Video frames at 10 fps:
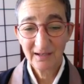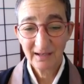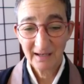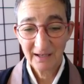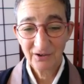
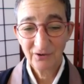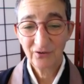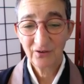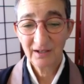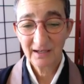facing
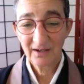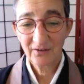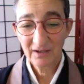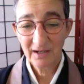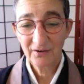it and
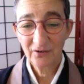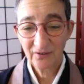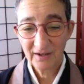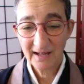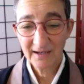using it
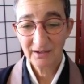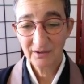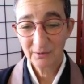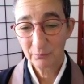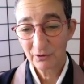as an
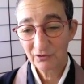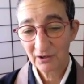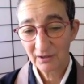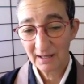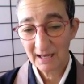
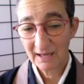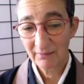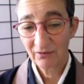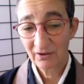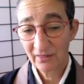understanding to
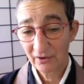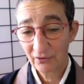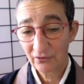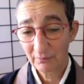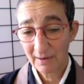bridge our
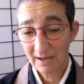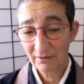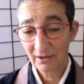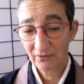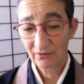lives to
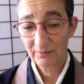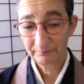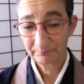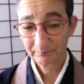those around